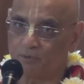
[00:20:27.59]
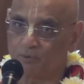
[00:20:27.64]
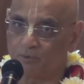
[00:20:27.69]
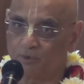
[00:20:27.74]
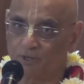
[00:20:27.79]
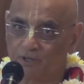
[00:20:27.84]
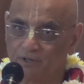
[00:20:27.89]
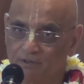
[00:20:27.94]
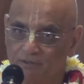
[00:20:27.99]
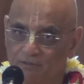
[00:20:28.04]

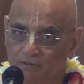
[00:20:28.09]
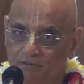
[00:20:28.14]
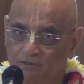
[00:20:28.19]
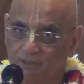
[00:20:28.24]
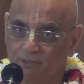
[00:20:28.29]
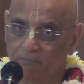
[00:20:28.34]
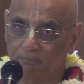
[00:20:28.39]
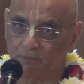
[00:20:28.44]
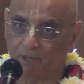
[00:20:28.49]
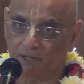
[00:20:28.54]
was
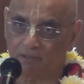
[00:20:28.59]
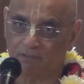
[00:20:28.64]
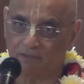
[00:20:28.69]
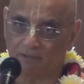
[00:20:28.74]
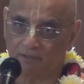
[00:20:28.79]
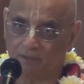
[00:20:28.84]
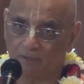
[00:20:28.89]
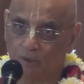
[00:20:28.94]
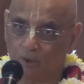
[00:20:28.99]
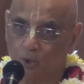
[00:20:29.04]
the
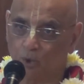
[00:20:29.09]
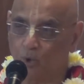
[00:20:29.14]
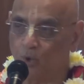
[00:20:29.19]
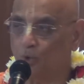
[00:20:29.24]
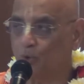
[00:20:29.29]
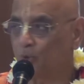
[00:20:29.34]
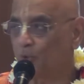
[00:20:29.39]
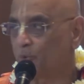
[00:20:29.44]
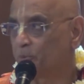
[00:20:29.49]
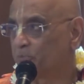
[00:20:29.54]

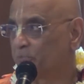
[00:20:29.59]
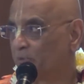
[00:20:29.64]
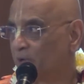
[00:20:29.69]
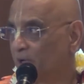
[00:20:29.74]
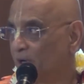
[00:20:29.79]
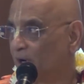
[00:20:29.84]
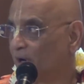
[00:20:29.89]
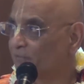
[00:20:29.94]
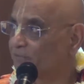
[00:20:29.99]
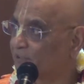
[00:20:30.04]
brother-in-law of